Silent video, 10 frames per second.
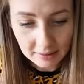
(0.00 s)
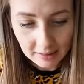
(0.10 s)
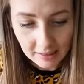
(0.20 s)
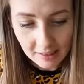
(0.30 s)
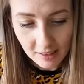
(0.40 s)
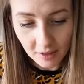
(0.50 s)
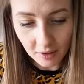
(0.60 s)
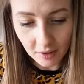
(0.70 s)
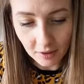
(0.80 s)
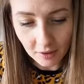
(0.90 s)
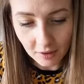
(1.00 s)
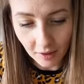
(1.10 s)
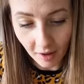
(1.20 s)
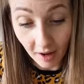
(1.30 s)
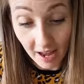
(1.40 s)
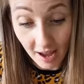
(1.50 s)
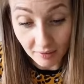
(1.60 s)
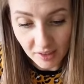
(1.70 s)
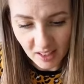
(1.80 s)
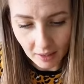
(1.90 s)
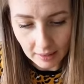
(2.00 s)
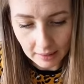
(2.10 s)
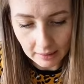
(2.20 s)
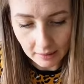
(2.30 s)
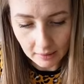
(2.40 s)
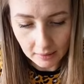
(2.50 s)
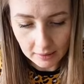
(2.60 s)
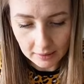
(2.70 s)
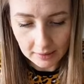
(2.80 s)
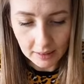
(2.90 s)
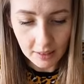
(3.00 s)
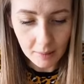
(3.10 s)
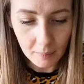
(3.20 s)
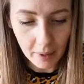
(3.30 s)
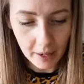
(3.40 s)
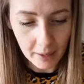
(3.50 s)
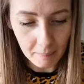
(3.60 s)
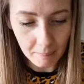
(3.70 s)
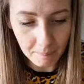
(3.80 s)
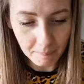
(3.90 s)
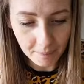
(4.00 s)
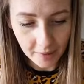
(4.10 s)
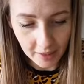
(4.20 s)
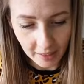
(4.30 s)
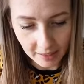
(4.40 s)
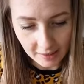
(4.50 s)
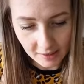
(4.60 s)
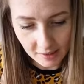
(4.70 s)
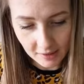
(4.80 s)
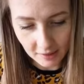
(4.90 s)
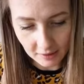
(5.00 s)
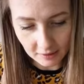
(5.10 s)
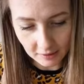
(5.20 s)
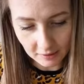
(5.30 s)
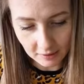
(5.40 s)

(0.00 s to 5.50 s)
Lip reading: So I have slightly. But okay, so here